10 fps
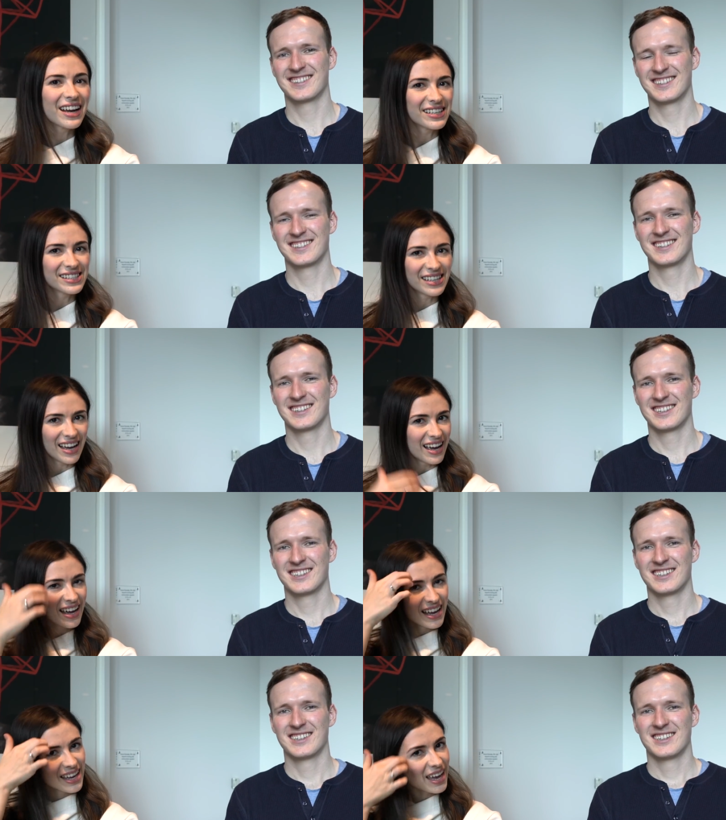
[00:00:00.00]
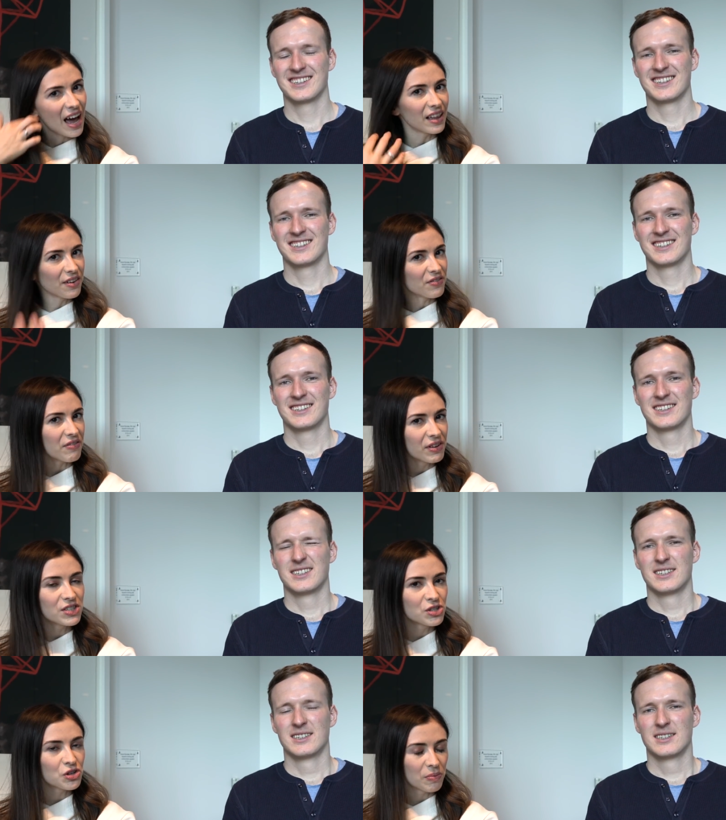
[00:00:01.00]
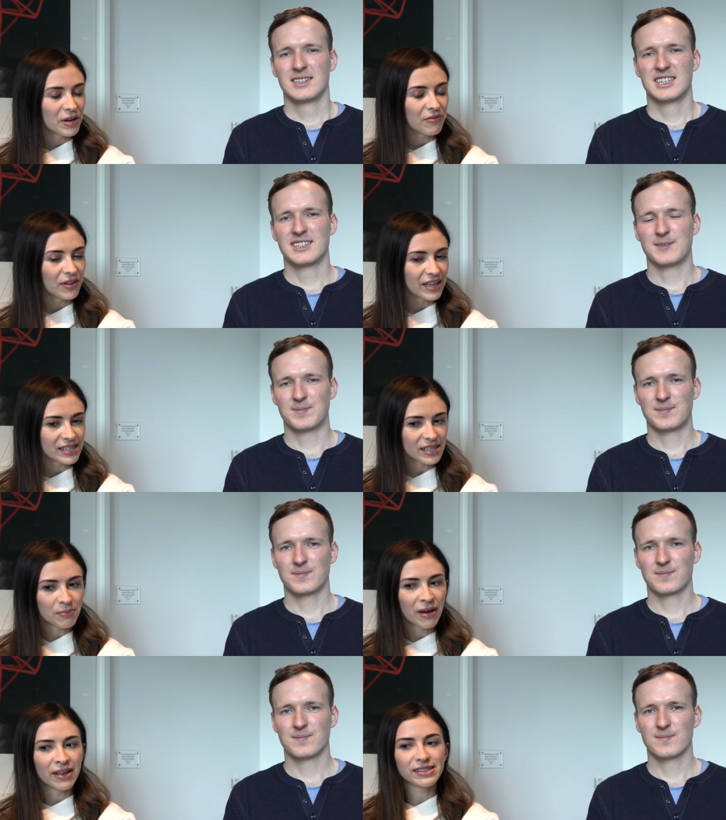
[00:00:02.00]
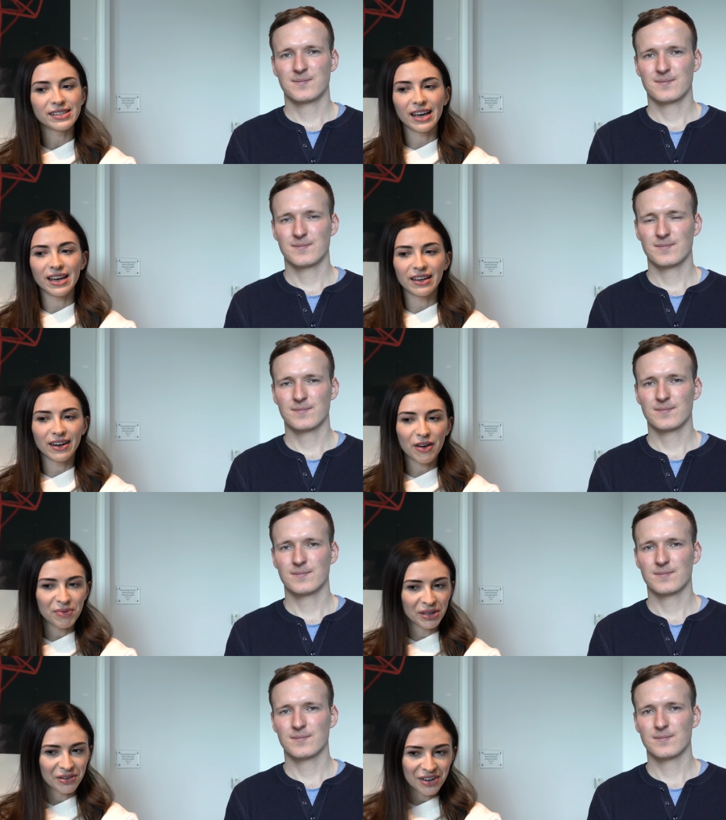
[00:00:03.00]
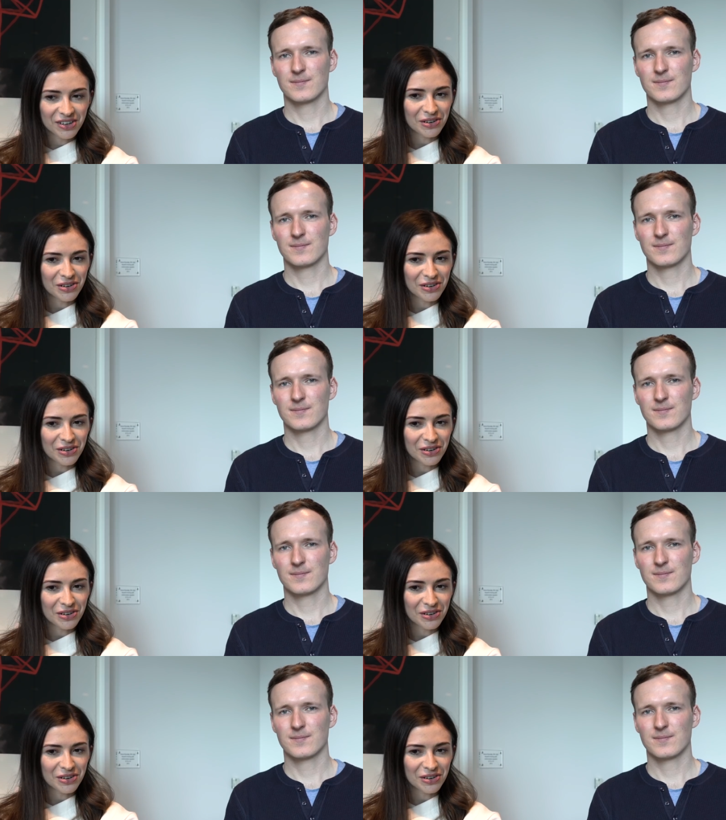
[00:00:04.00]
Speaker 1: Because uh, yeah, I live, I've lived in Germany for like six months and I've been learning